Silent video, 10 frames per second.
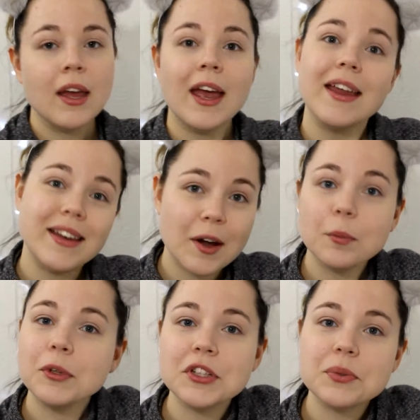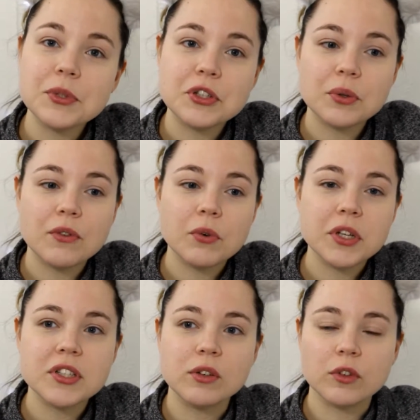And now I'm going to switch to a
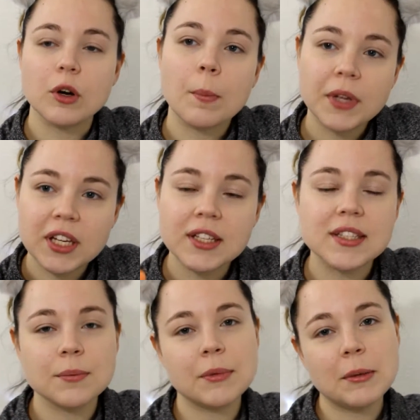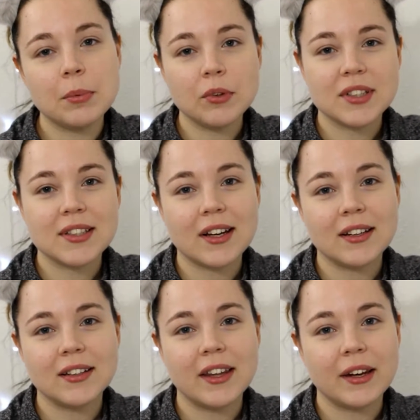voiceover because some people
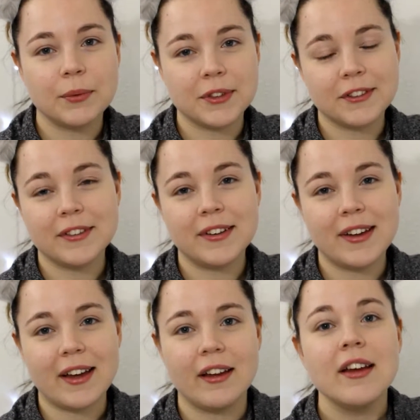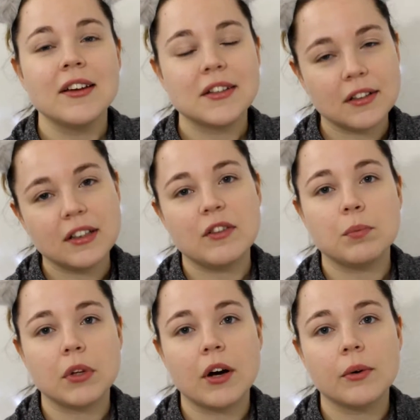decided that it was a good day to leaf
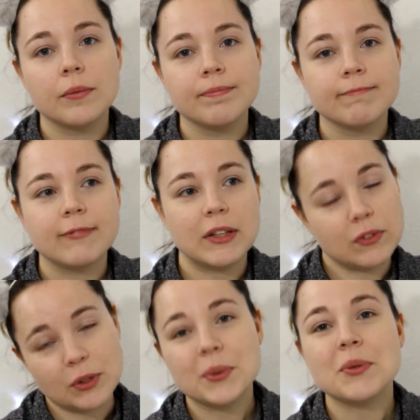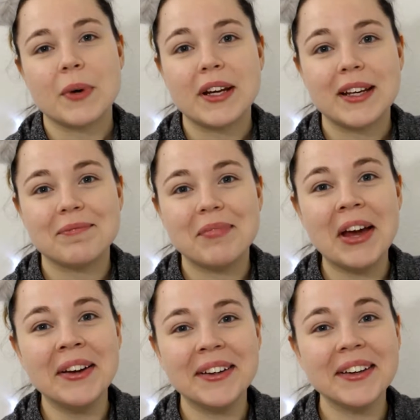blow even though it's raining.
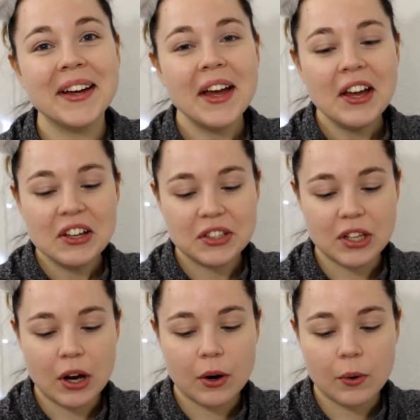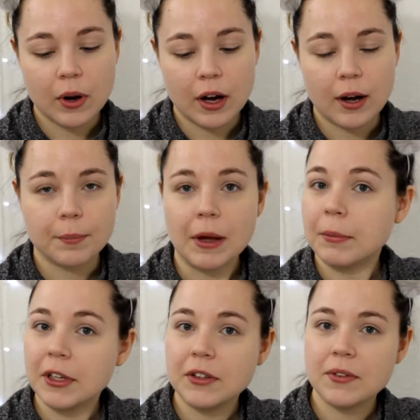So I'm
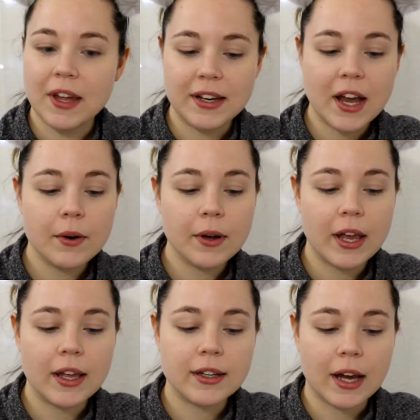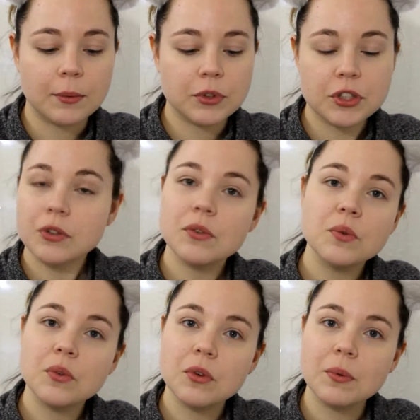going to do that now, and I will show you
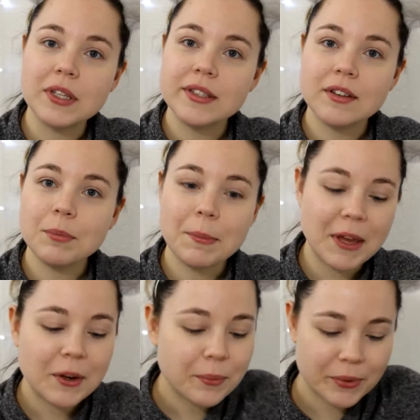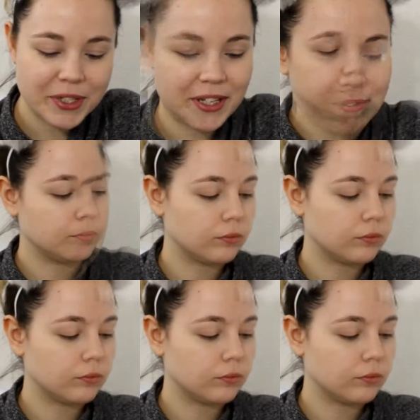the rest of my makeup routine.